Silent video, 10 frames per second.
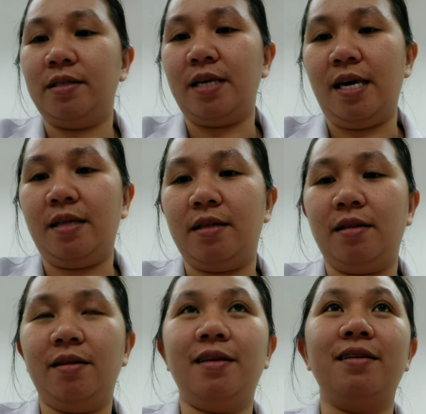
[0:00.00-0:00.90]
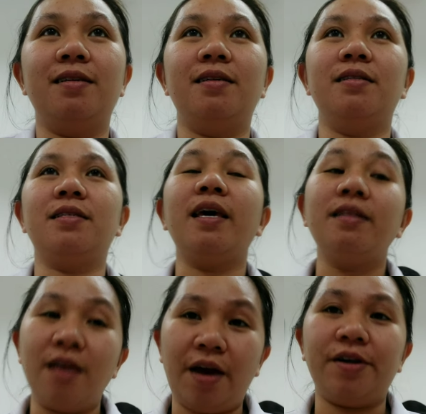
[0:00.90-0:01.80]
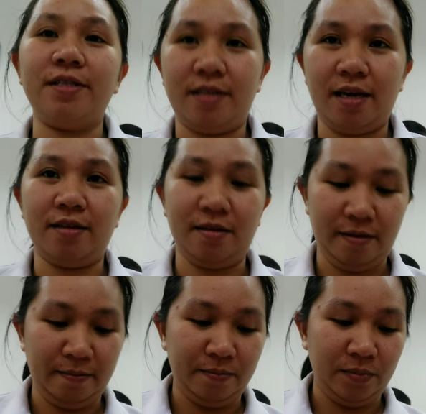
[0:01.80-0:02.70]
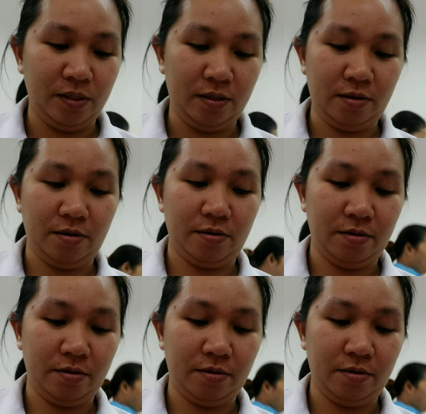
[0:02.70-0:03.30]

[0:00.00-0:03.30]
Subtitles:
skin. Skincare set. So,